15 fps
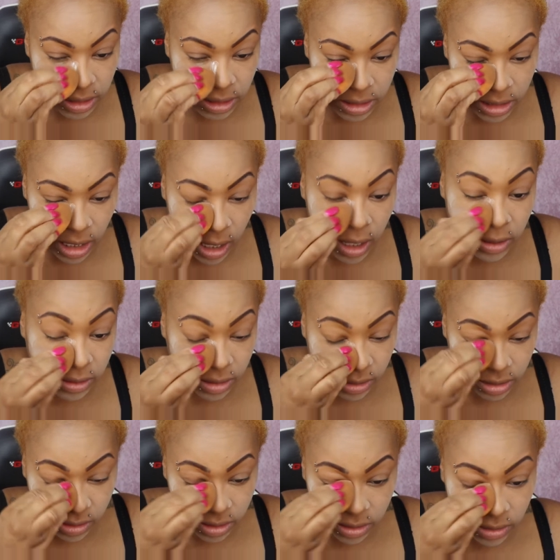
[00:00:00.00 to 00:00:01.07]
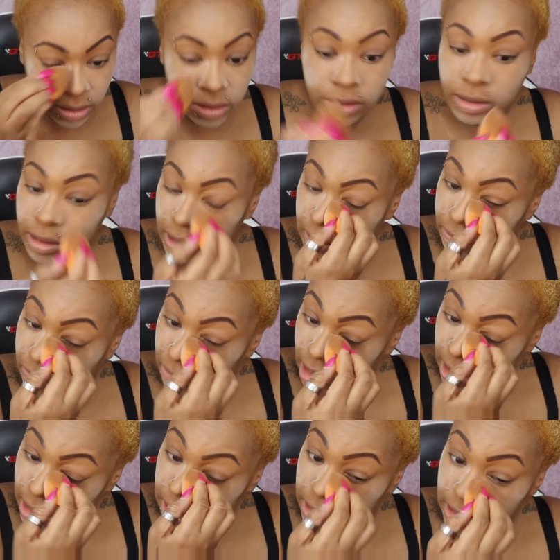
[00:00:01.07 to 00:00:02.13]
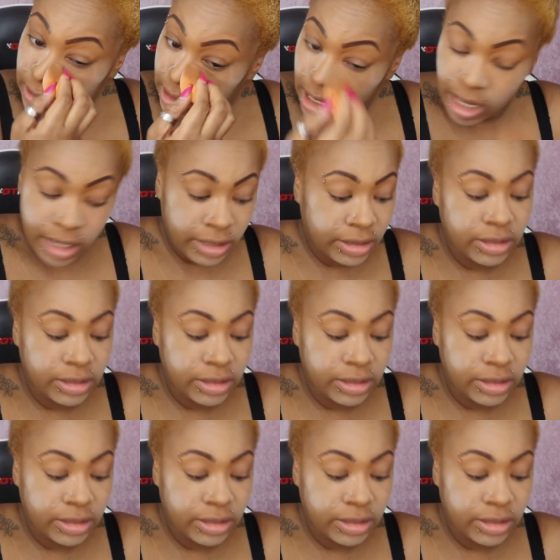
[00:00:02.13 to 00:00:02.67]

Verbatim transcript: did that it really did that